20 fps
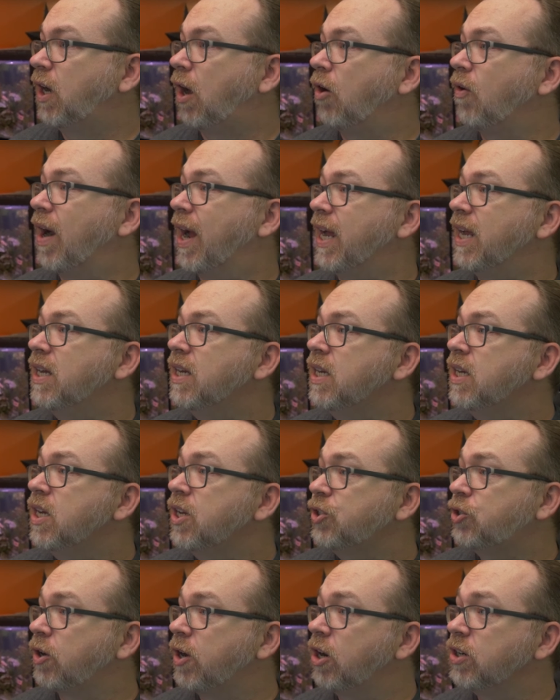All right.
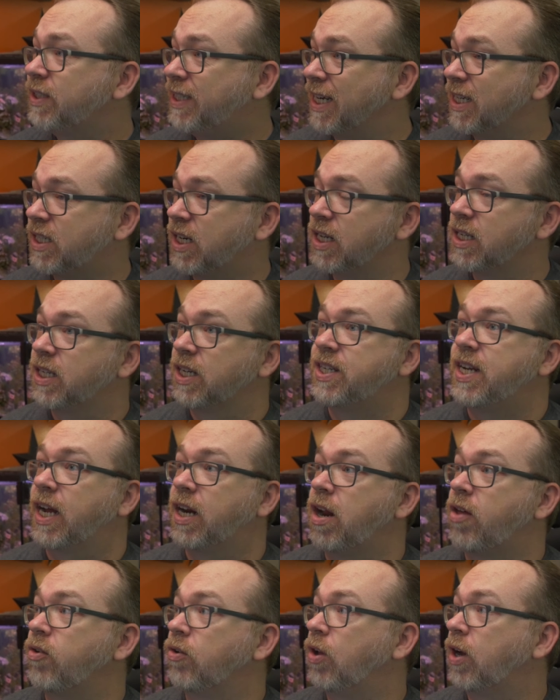So here's distance. Let's take
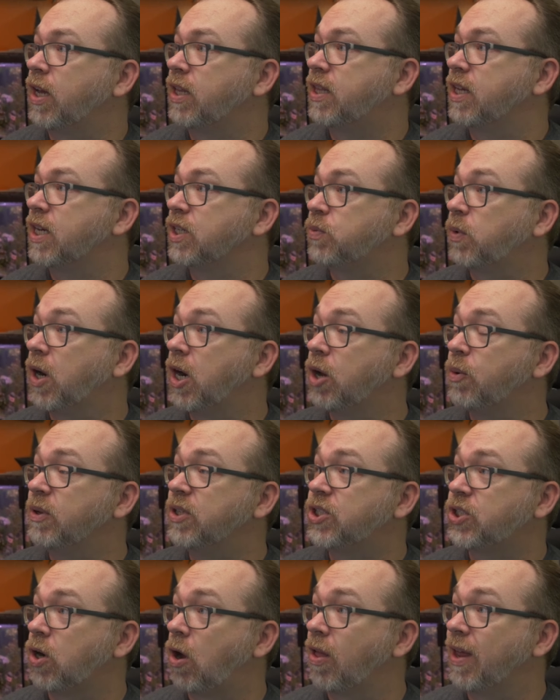another look at this. We're going to
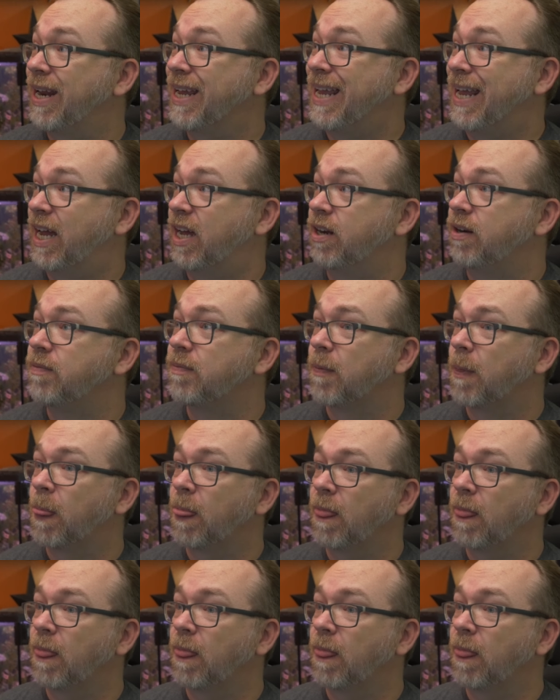install it again.